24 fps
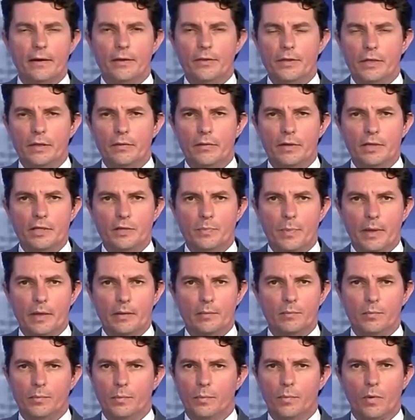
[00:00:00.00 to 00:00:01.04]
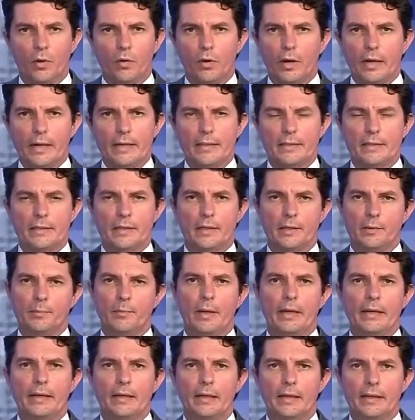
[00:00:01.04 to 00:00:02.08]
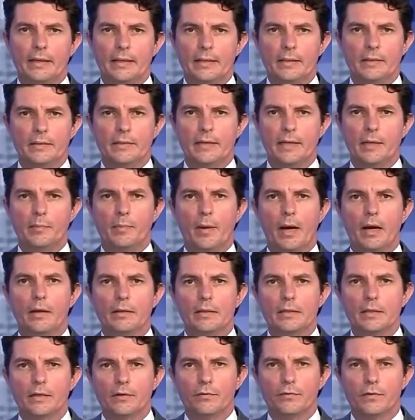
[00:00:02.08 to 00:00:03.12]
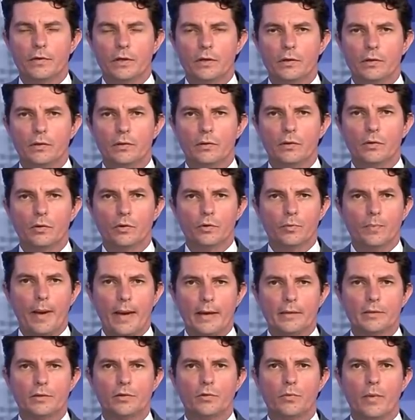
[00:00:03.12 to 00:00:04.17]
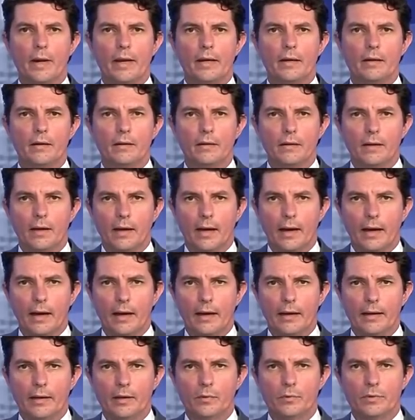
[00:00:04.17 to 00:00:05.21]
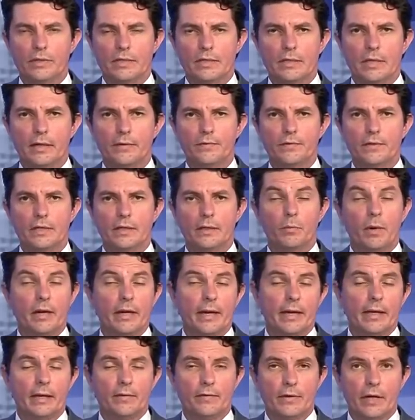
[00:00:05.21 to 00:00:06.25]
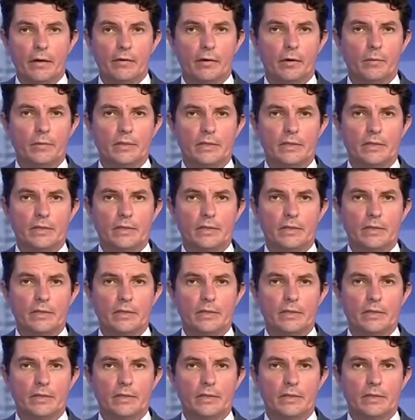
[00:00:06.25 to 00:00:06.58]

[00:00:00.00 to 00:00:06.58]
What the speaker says: theory's been more or less completely debunked. If you look back to when it was lifted, when negative gearing was